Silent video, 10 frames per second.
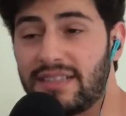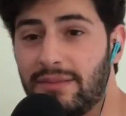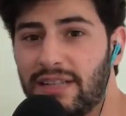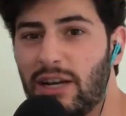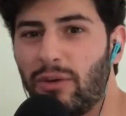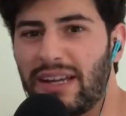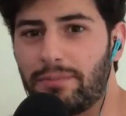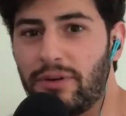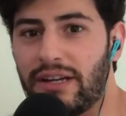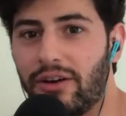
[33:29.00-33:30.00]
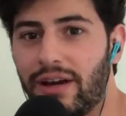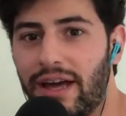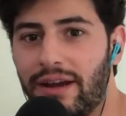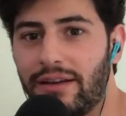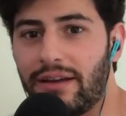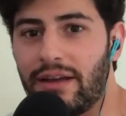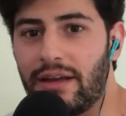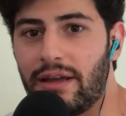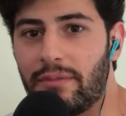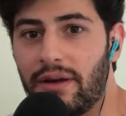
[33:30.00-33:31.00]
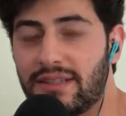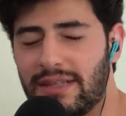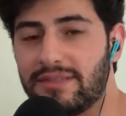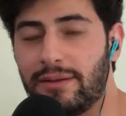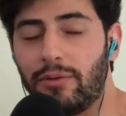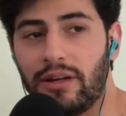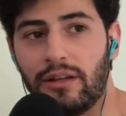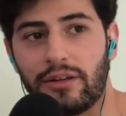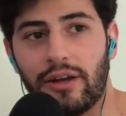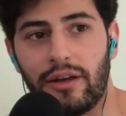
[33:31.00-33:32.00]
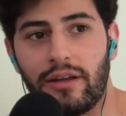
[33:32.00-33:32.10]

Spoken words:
same time, they want to get pretty good at it. But at the same time, they want to look good.